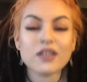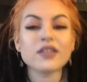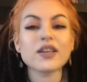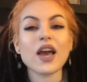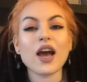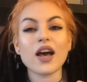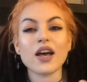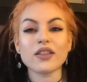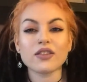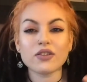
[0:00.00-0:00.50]

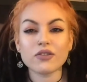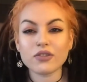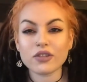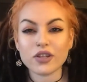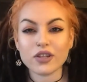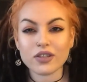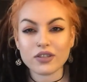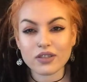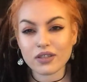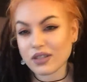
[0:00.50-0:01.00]
yeah, and those
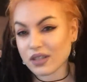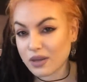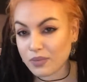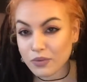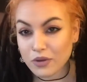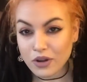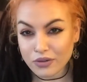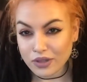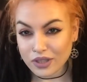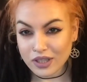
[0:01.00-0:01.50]
are
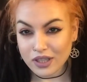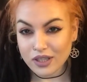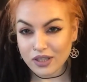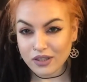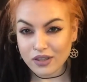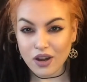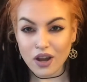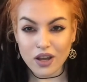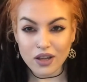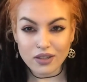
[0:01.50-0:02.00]
sleep
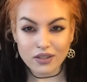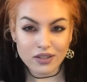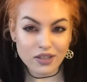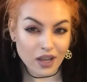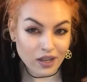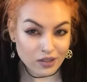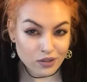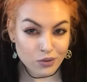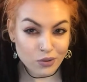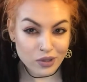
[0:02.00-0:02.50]
noises, not
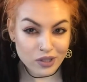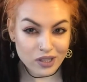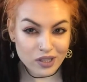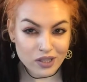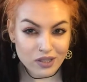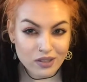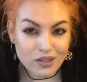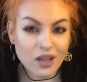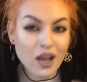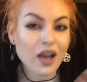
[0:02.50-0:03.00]
sex
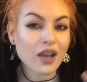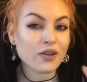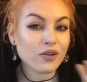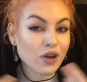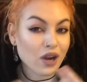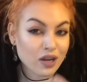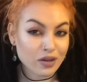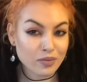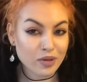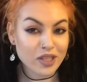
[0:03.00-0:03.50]
noises. I
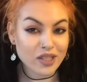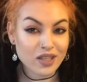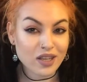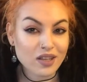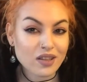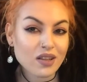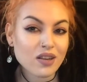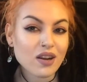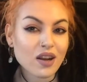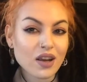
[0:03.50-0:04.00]
grind my
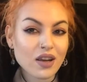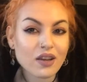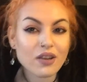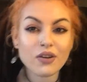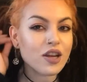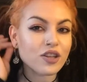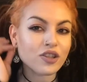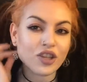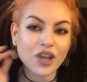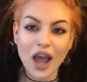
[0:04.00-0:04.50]
teeth at night.
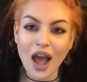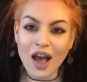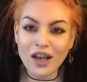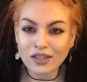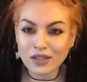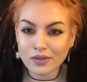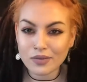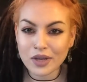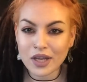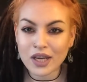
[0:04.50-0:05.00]
She
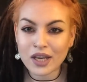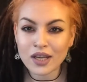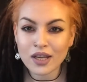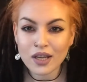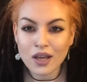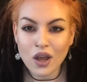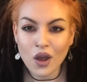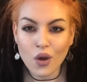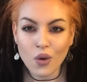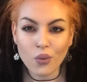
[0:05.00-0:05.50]
asked
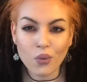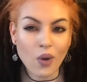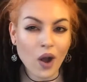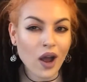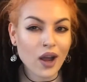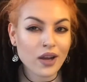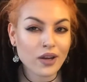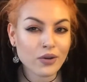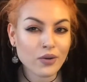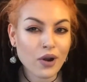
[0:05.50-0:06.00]
me,
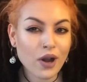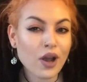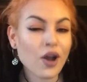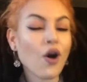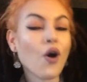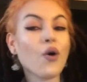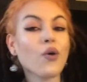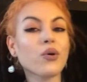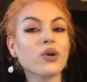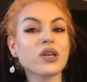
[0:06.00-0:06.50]
why do I
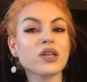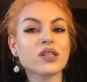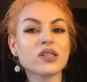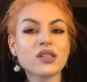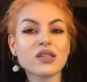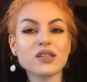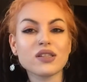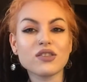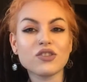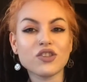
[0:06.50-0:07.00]

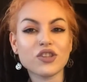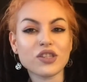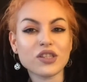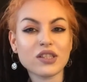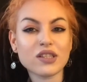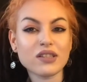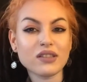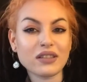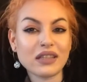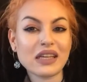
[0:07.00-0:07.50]
always
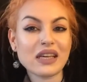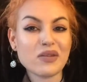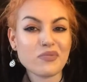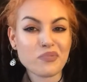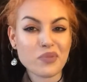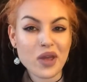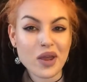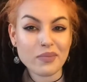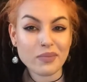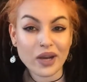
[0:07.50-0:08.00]
just
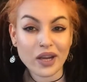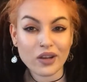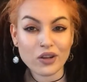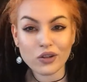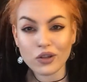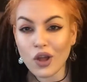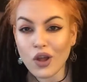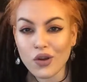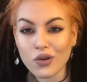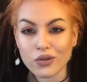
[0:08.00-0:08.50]
sleep in my
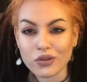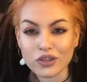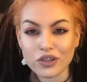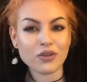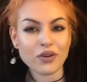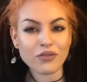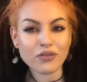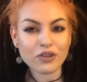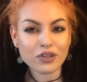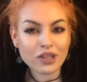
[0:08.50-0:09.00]
clothes? Do
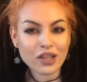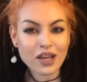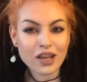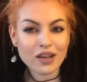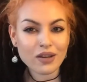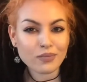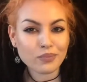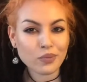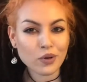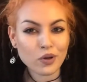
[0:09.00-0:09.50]
you ever
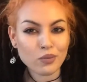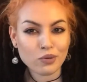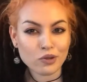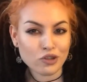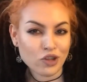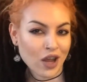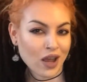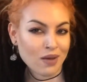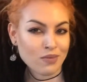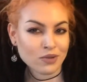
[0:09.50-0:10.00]
like put
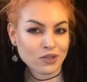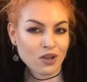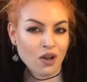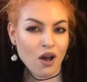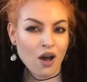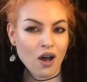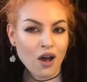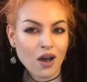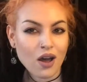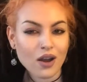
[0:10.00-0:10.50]
pajamas
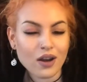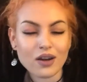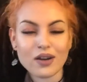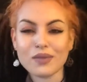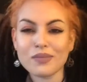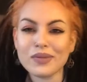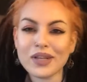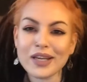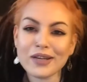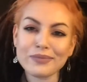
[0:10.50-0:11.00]
on? And
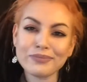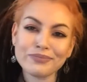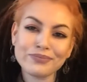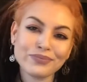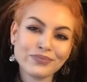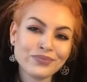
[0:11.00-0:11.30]
I'm like,